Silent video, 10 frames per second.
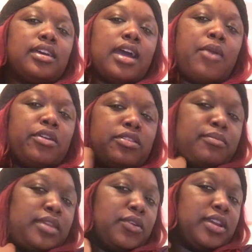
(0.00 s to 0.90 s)
I'd rather
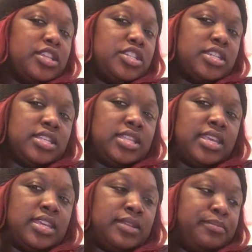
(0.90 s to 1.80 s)
be cringing
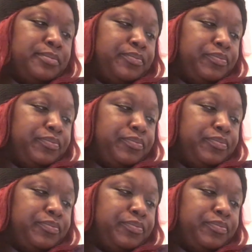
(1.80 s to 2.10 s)
than